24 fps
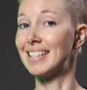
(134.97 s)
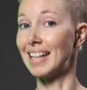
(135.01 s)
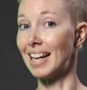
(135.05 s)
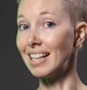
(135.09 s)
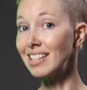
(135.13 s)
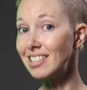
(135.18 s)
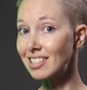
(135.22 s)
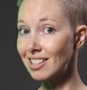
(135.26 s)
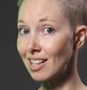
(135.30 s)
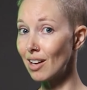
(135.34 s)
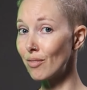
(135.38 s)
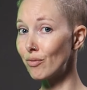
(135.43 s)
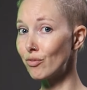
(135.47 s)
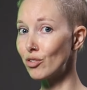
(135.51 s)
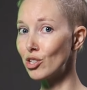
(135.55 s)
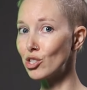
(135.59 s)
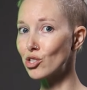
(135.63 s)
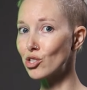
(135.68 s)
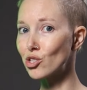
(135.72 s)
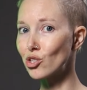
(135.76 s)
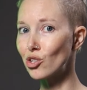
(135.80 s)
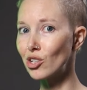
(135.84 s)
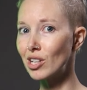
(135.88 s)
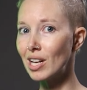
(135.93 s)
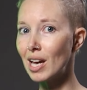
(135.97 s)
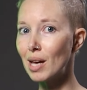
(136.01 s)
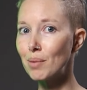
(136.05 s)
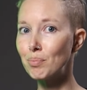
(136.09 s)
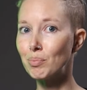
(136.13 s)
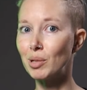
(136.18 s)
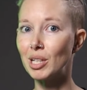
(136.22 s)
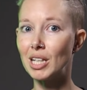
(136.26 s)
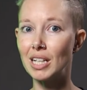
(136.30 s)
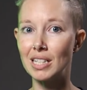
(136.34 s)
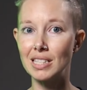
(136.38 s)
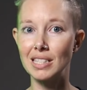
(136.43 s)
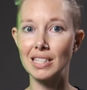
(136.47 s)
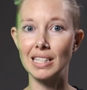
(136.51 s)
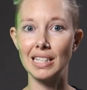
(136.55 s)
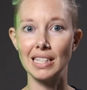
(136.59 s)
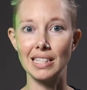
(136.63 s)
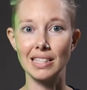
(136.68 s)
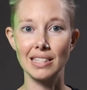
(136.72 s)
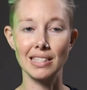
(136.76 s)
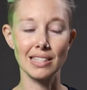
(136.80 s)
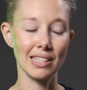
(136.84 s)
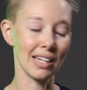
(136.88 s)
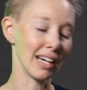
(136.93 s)
to test that feature yet because
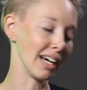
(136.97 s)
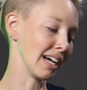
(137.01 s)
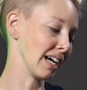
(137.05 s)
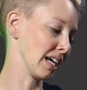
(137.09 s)
it's